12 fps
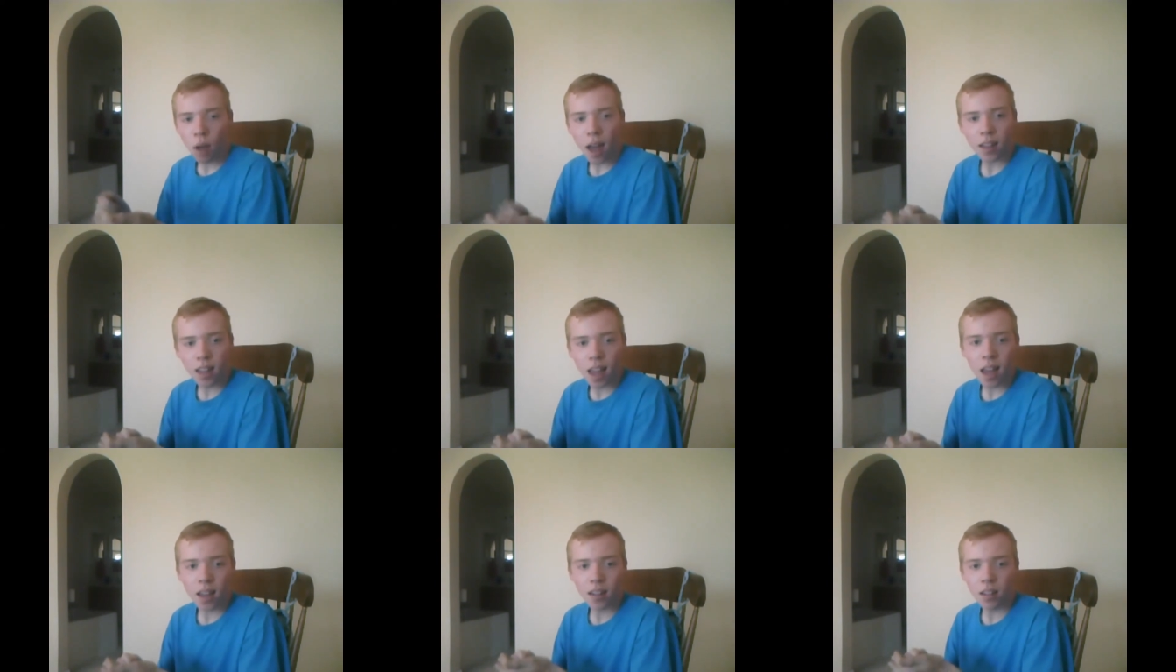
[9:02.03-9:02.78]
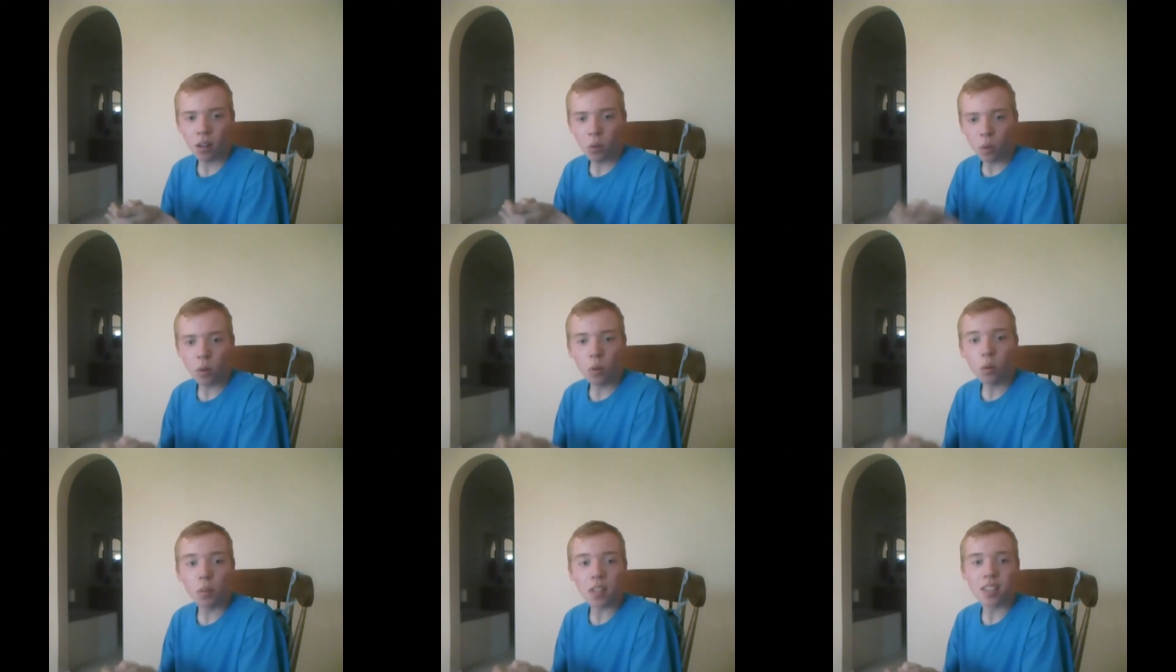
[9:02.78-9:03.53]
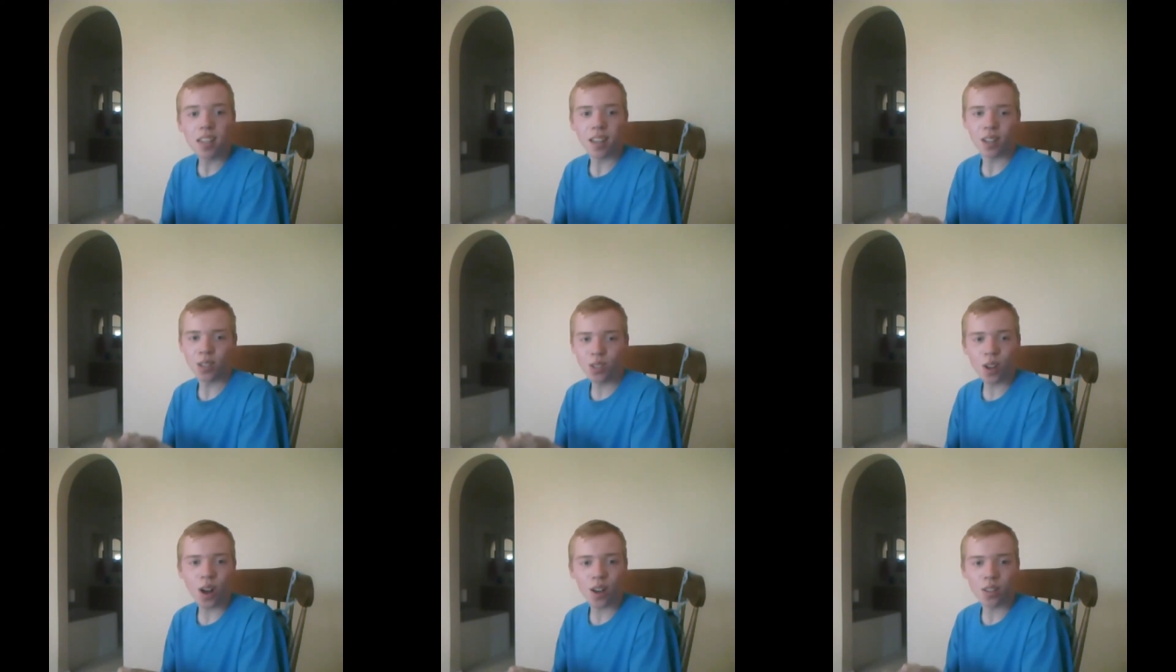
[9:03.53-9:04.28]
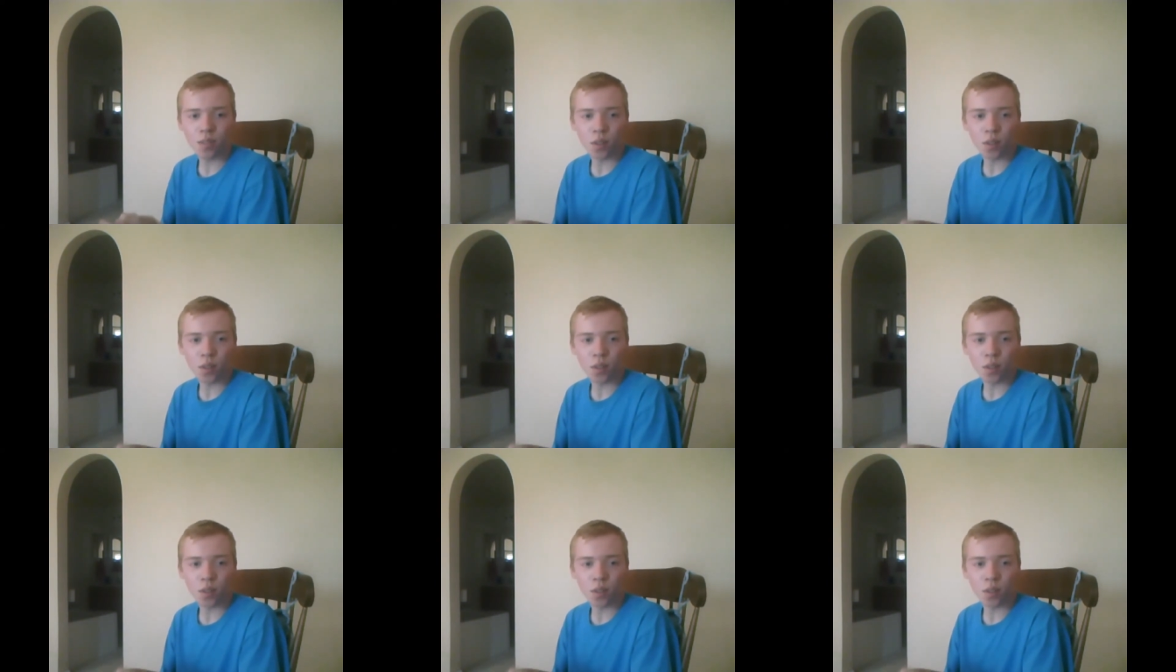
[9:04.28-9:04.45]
at the end we will be singing songs